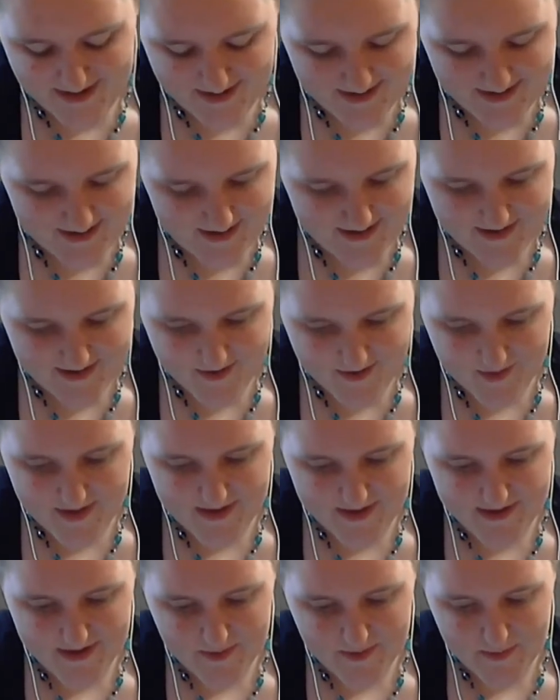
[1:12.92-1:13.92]
What can I
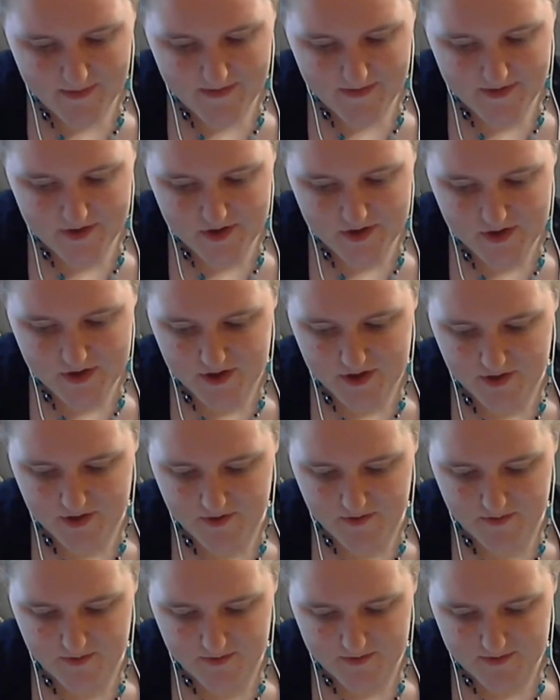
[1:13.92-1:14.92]
tell you about this
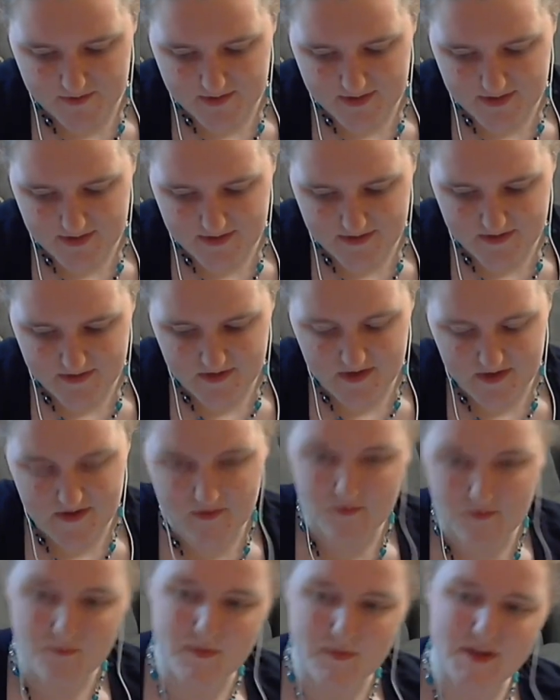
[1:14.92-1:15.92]
show? There's so
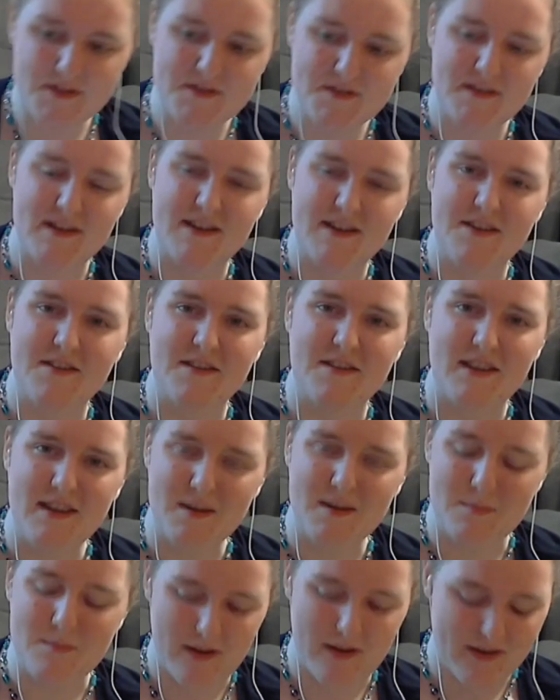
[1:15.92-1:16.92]
much that I dislike
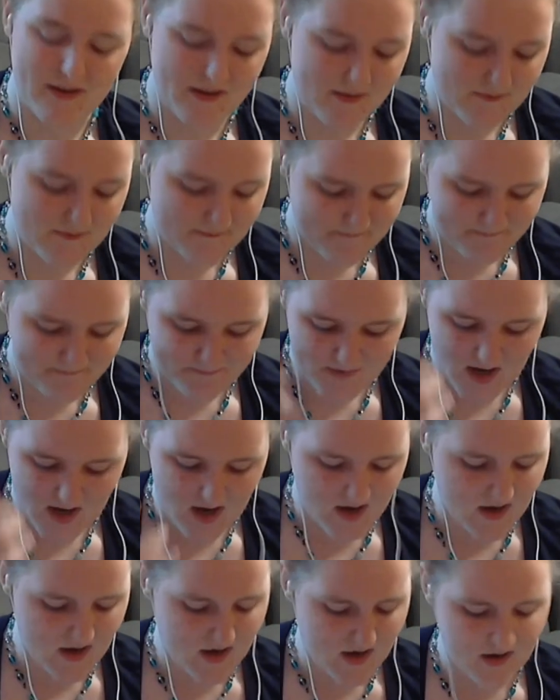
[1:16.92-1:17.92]
about it.
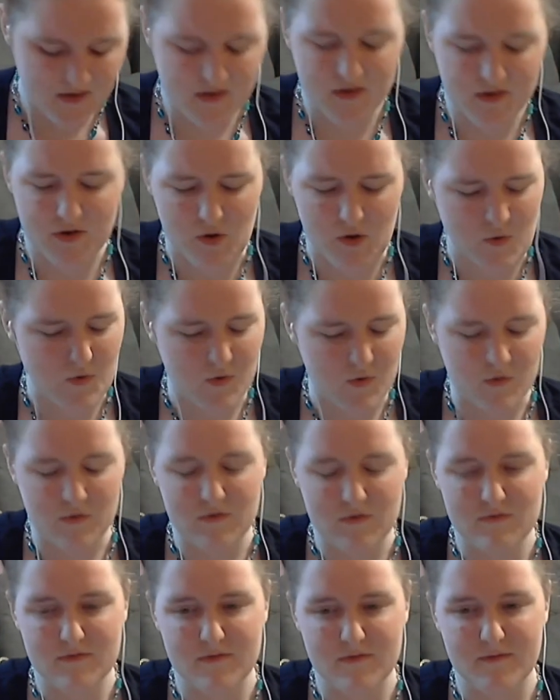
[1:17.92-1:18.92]
It's dull.
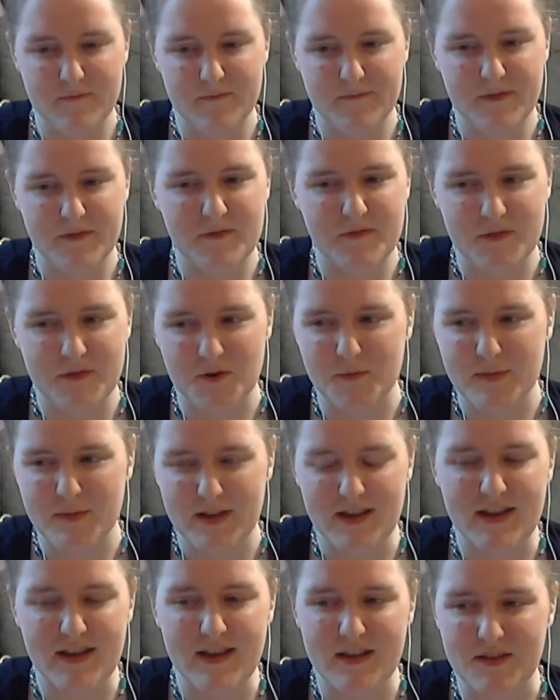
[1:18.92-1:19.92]
The filming
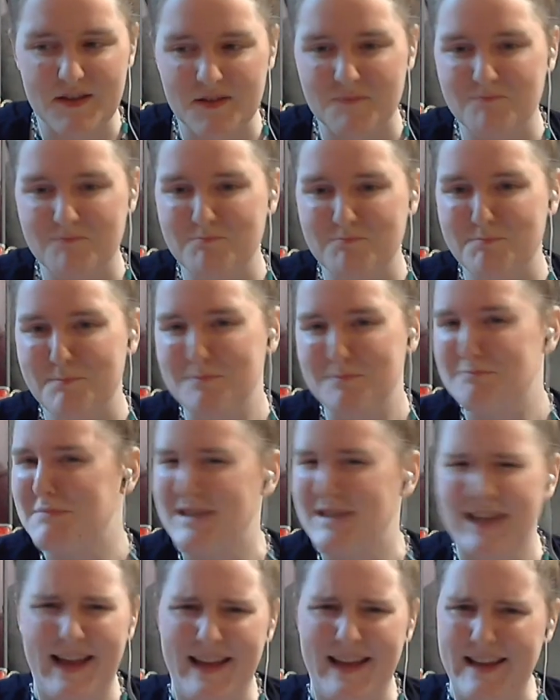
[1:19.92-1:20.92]
is
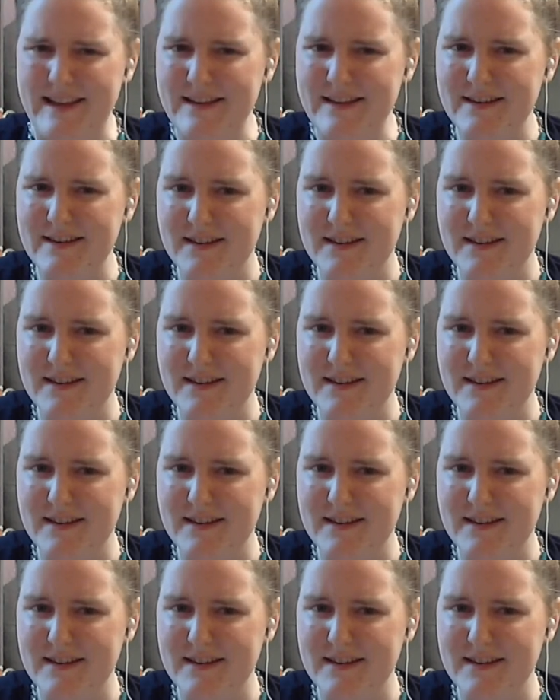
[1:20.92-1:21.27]
bland.